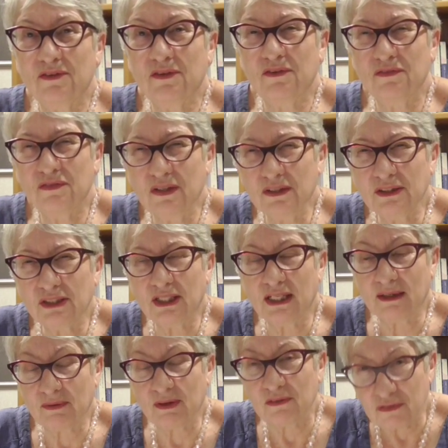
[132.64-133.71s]
for the first
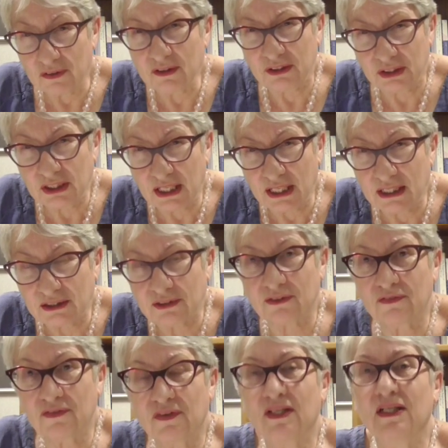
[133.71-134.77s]
time in the first years
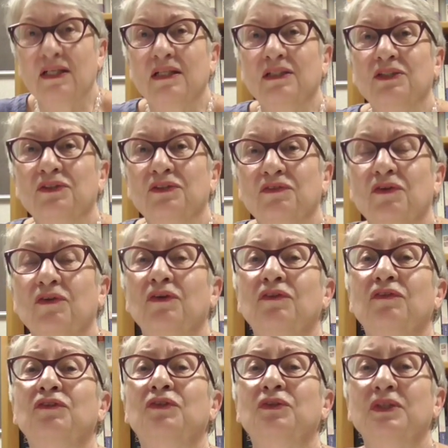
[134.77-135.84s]
of the Institute of
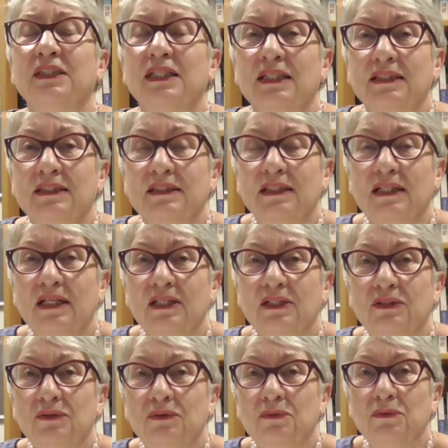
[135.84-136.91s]
Cognitive Neuroscience,
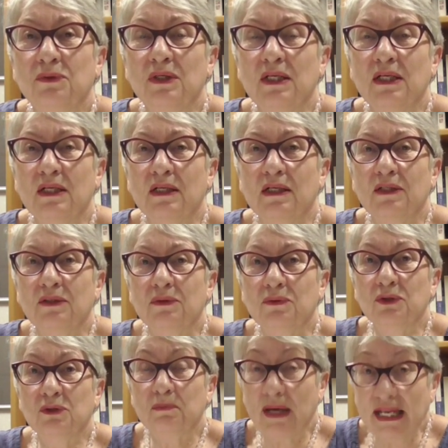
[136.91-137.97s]
to
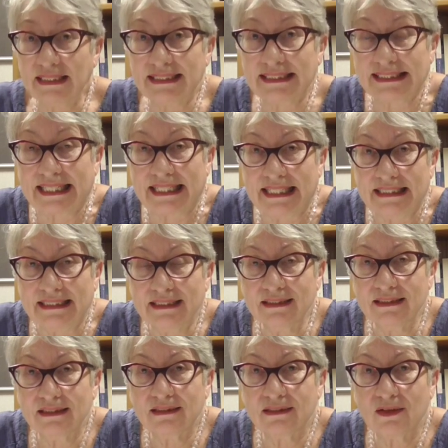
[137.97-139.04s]
use PET
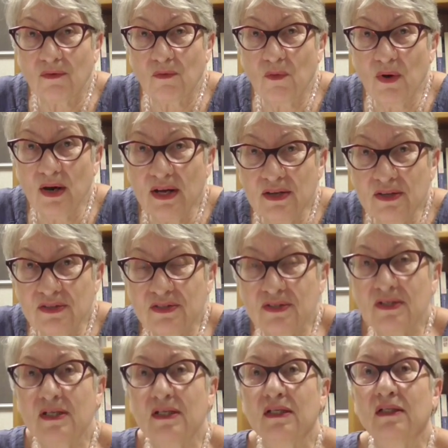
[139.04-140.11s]
scans
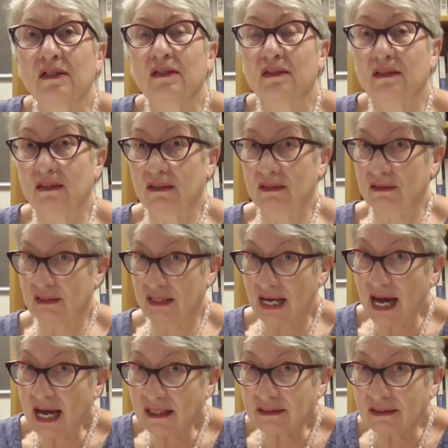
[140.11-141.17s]
with
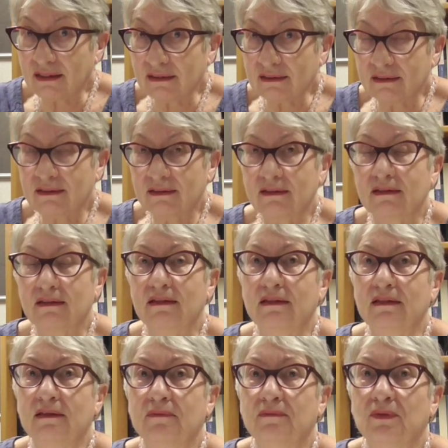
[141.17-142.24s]
adult
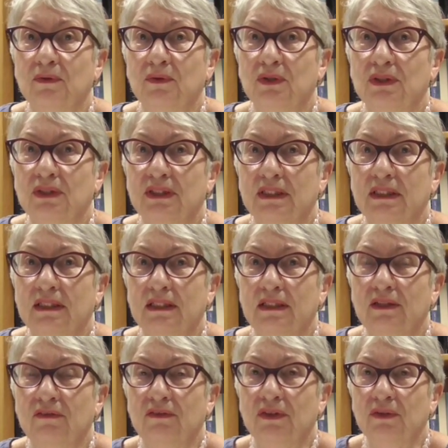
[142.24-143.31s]
autistic
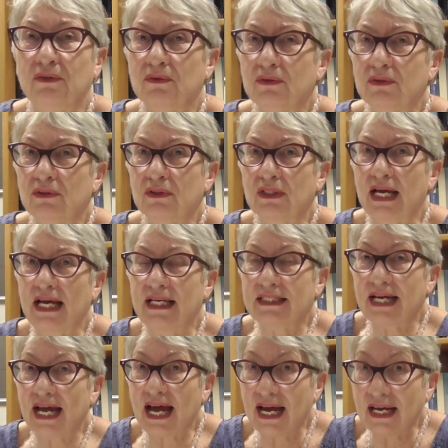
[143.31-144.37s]
individuals and
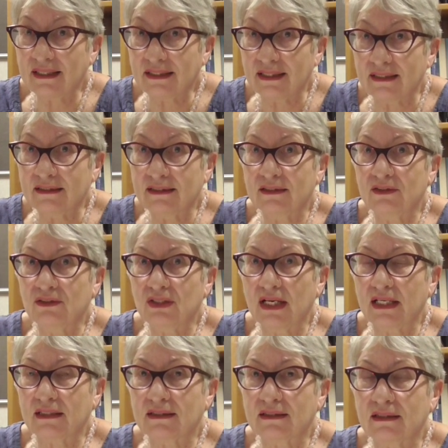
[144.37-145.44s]
adult
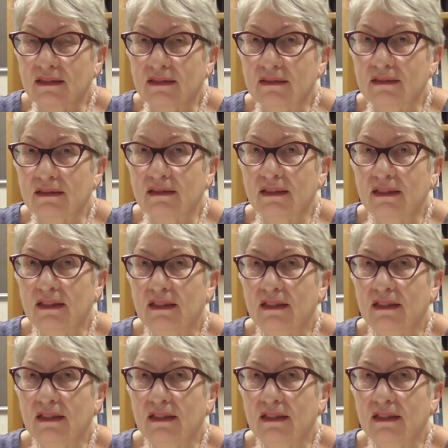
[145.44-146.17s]
dyslexics.